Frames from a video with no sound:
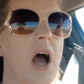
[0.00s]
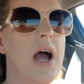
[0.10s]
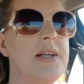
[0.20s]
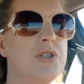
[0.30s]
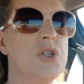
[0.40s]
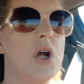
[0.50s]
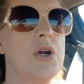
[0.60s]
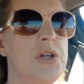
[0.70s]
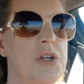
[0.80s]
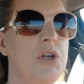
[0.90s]
I
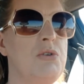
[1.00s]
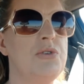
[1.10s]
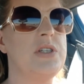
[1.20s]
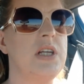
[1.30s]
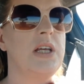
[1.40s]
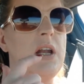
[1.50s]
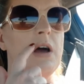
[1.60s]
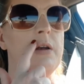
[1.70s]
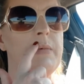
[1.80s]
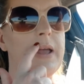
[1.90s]
started using it
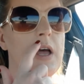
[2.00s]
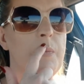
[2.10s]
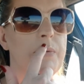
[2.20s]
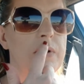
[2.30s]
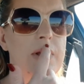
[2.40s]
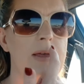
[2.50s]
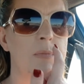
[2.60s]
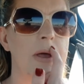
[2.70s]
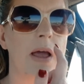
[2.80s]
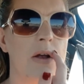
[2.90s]
on my upper lip
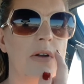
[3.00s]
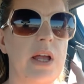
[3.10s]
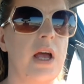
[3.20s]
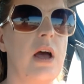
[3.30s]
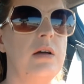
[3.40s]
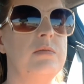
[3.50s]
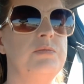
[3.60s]
area.